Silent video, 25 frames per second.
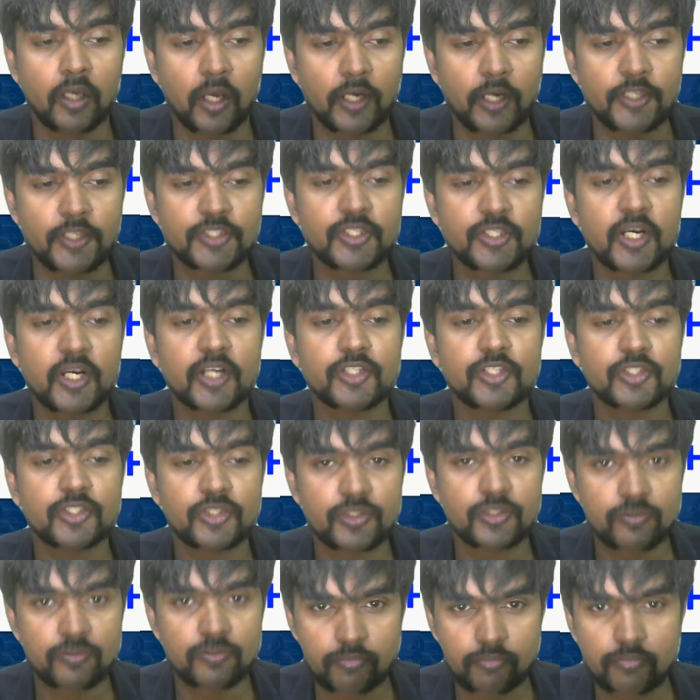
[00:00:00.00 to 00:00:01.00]
and
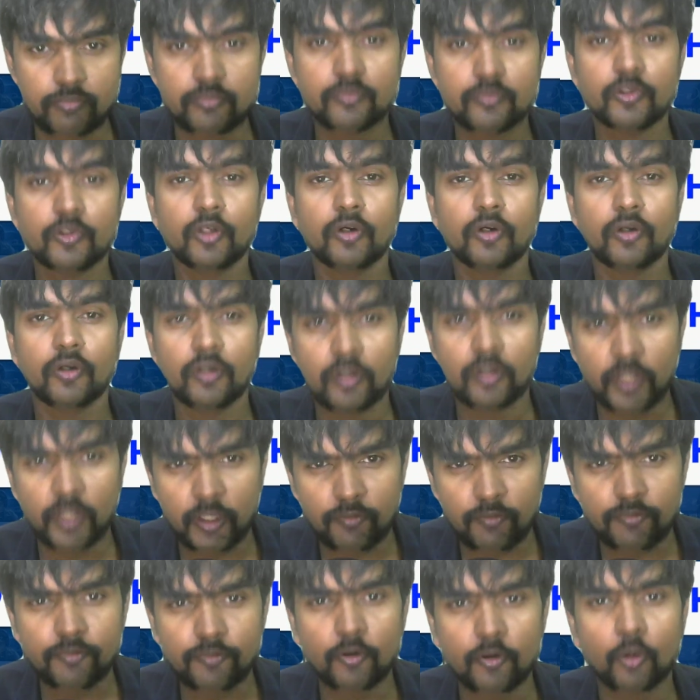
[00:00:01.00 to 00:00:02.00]
starts you know
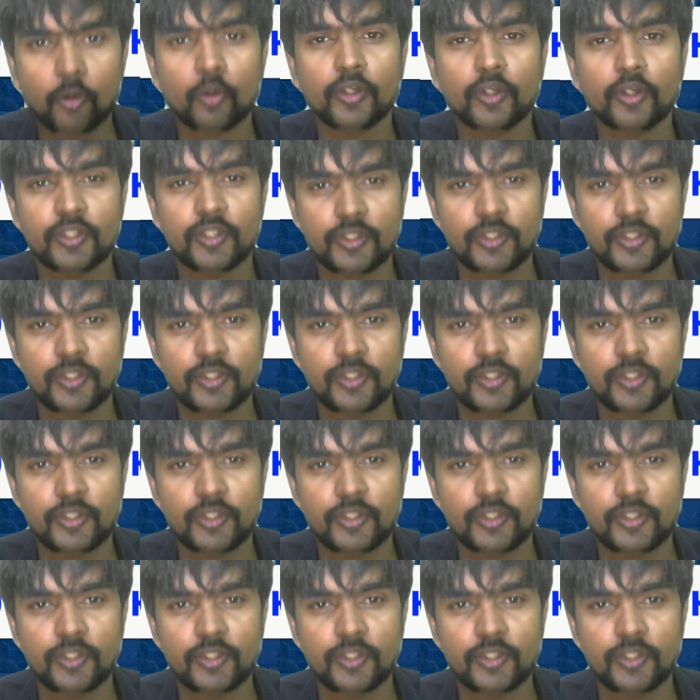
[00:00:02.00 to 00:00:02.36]
following